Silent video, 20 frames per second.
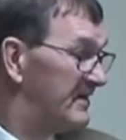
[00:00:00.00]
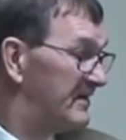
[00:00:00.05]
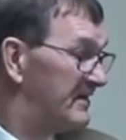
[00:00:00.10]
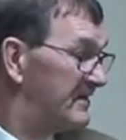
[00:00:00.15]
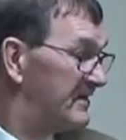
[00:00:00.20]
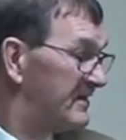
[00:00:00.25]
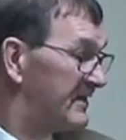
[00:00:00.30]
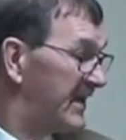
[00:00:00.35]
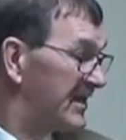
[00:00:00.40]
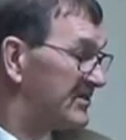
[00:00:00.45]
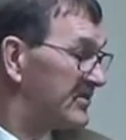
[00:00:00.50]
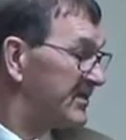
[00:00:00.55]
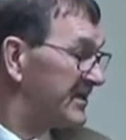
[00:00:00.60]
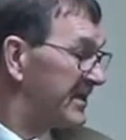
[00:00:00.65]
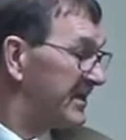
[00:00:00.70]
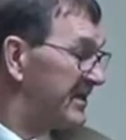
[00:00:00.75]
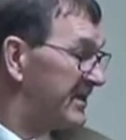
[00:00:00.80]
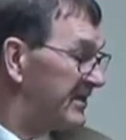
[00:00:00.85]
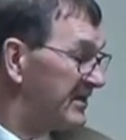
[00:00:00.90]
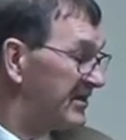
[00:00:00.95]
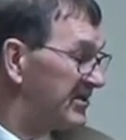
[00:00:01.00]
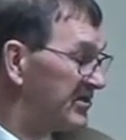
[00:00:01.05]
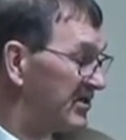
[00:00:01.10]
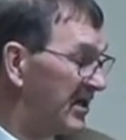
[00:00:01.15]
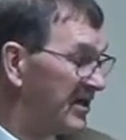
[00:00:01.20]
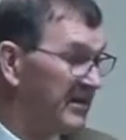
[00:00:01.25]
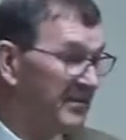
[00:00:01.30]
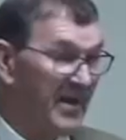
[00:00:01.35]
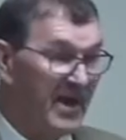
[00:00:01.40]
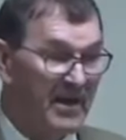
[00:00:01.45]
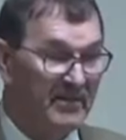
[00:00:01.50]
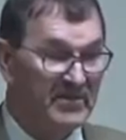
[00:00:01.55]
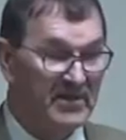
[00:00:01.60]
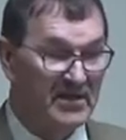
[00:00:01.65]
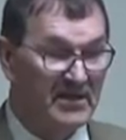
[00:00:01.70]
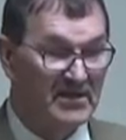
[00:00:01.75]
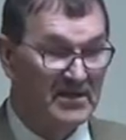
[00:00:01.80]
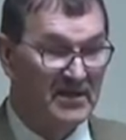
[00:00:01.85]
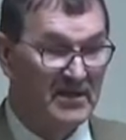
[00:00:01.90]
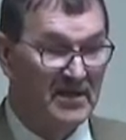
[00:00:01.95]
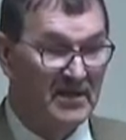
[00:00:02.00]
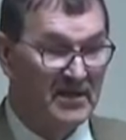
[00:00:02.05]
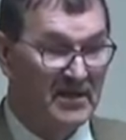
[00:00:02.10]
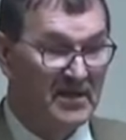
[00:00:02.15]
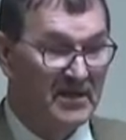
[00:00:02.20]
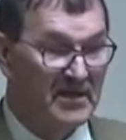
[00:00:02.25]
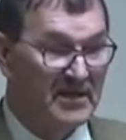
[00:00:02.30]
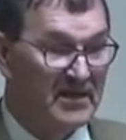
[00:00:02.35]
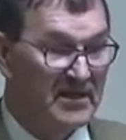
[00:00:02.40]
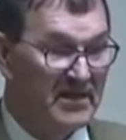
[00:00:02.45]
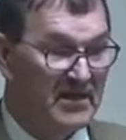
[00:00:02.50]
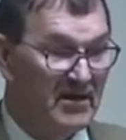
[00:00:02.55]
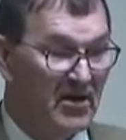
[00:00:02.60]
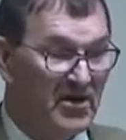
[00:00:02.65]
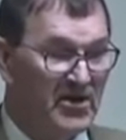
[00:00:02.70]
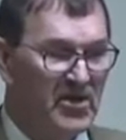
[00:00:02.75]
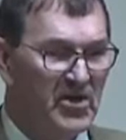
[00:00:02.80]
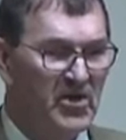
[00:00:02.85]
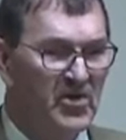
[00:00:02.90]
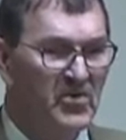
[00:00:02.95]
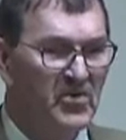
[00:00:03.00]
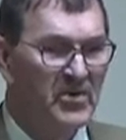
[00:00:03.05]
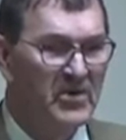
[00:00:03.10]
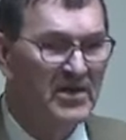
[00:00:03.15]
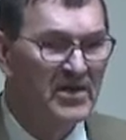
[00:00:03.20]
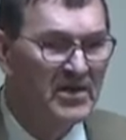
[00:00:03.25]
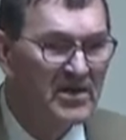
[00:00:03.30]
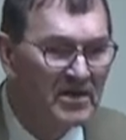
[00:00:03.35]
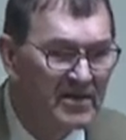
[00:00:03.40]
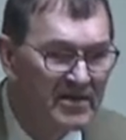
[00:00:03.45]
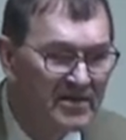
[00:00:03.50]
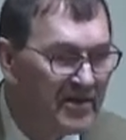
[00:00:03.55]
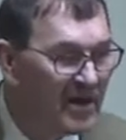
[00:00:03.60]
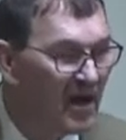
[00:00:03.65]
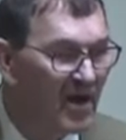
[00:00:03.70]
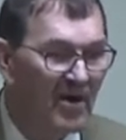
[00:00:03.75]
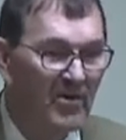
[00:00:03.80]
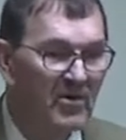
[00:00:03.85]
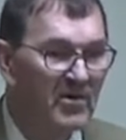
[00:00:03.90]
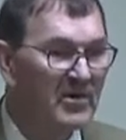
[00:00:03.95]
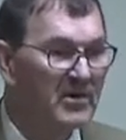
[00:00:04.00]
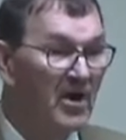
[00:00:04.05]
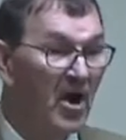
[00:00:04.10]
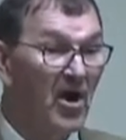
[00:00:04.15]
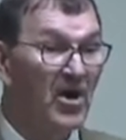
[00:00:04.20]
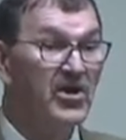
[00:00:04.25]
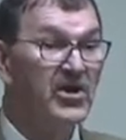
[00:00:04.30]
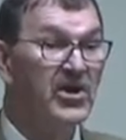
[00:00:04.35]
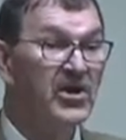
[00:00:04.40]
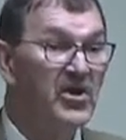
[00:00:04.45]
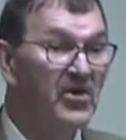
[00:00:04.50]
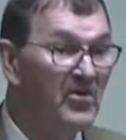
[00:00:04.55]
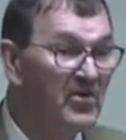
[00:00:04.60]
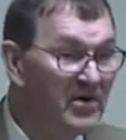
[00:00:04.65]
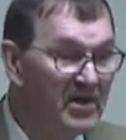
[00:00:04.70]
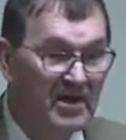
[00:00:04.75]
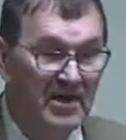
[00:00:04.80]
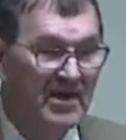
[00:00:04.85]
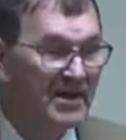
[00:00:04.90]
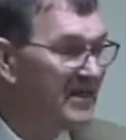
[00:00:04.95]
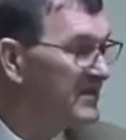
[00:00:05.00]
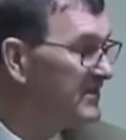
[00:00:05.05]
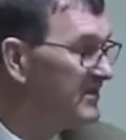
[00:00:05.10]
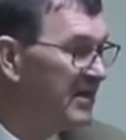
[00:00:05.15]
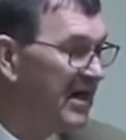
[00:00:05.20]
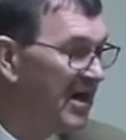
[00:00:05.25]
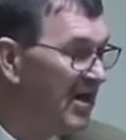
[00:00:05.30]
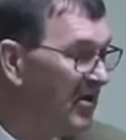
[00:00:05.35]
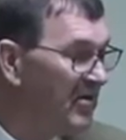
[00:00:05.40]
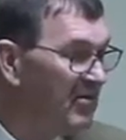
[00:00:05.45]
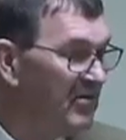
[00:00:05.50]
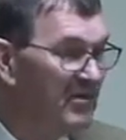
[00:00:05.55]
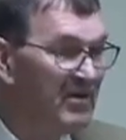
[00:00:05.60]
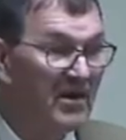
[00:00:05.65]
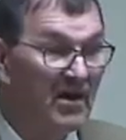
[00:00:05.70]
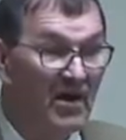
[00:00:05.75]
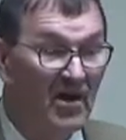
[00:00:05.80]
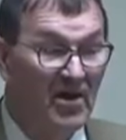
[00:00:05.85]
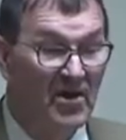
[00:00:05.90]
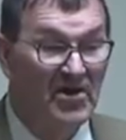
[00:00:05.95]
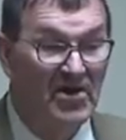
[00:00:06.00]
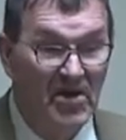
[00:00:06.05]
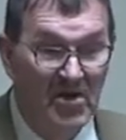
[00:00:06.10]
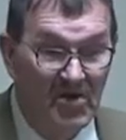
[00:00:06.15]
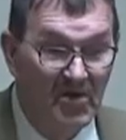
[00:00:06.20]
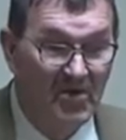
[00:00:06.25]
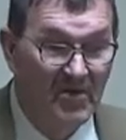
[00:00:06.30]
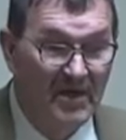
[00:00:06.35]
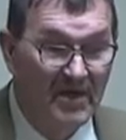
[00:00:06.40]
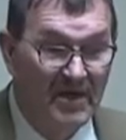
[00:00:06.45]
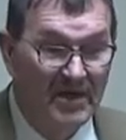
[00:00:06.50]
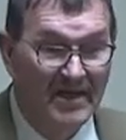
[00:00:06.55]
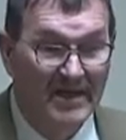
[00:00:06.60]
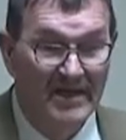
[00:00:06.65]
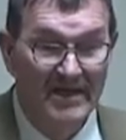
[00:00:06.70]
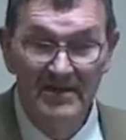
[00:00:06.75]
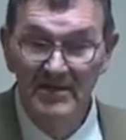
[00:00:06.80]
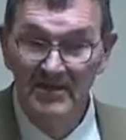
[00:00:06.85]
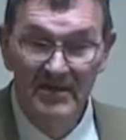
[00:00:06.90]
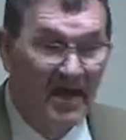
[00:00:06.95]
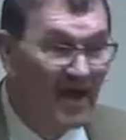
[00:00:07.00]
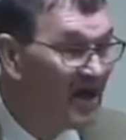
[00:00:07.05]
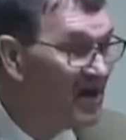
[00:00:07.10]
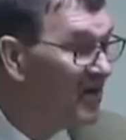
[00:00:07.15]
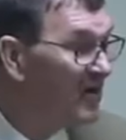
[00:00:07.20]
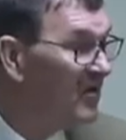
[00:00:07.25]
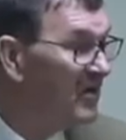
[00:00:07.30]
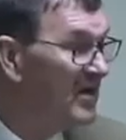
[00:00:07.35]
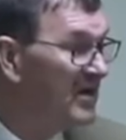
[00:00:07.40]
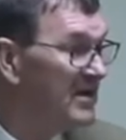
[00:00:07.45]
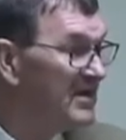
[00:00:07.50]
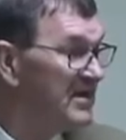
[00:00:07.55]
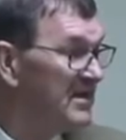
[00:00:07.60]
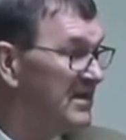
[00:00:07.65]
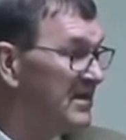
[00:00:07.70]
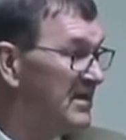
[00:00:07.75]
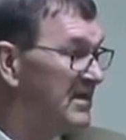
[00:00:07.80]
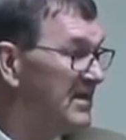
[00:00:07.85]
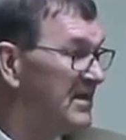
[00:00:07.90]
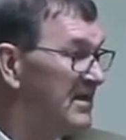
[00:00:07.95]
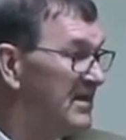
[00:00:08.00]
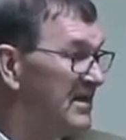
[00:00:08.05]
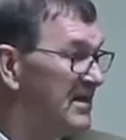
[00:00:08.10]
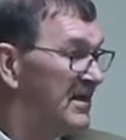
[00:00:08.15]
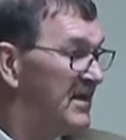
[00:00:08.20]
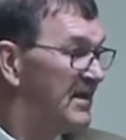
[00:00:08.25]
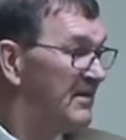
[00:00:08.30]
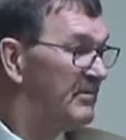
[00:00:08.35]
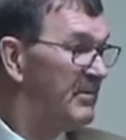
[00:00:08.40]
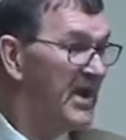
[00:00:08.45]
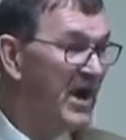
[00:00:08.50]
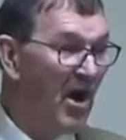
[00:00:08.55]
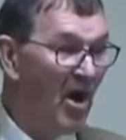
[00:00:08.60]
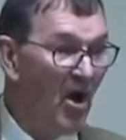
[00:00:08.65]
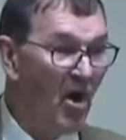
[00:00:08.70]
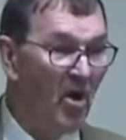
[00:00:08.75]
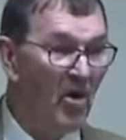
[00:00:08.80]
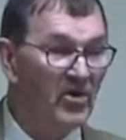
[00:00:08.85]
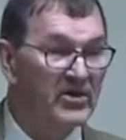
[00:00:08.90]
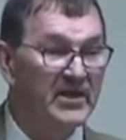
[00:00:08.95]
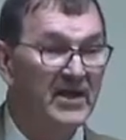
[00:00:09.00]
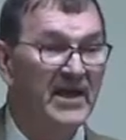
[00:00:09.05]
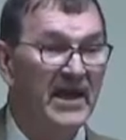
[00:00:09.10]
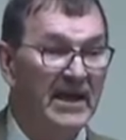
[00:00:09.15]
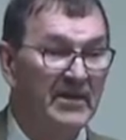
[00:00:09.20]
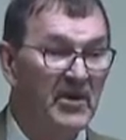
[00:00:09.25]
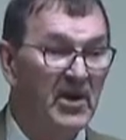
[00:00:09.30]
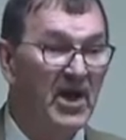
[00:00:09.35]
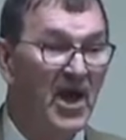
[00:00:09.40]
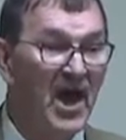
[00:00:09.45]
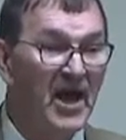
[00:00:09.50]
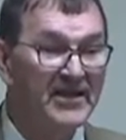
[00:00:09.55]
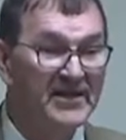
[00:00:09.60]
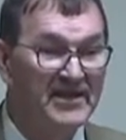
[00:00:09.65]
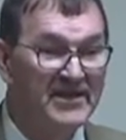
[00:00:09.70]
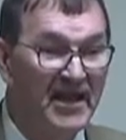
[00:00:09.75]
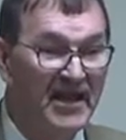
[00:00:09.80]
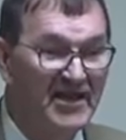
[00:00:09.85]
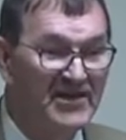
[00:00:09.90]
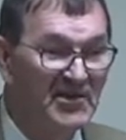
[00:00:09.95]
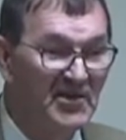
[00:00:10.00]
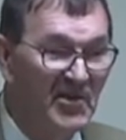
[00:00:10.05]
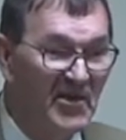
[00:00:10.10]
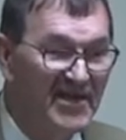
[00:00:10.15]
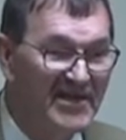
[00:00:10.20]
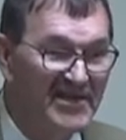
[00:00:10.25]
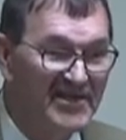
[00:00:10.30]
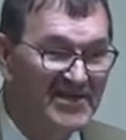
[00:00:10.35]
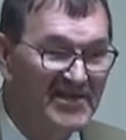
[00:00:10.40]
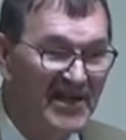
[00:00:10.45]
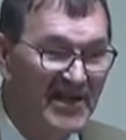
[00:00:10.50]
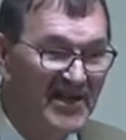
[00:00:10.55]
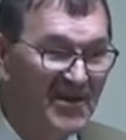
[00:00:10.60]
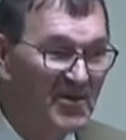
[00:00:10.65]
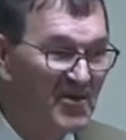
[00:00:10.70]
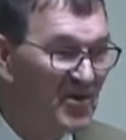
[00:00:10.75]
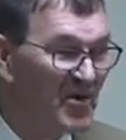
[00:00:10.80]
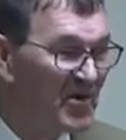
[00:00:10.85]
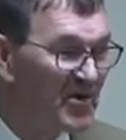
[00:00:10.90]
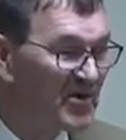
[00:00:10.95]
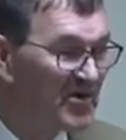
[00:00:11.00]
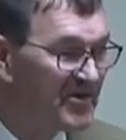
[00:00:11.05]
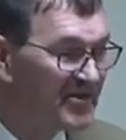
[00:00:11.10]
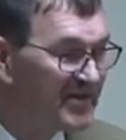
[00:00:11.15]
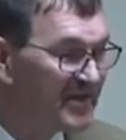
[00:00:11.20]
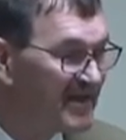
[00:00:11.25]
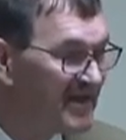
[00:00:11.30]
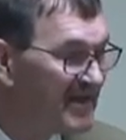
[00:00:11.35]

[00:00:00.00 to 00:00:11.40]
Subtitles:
That's what they did to John the Baptist. Are you? No. Are you? No. Are you? No. Behold, the Lamb of God that takes away the sin of the world.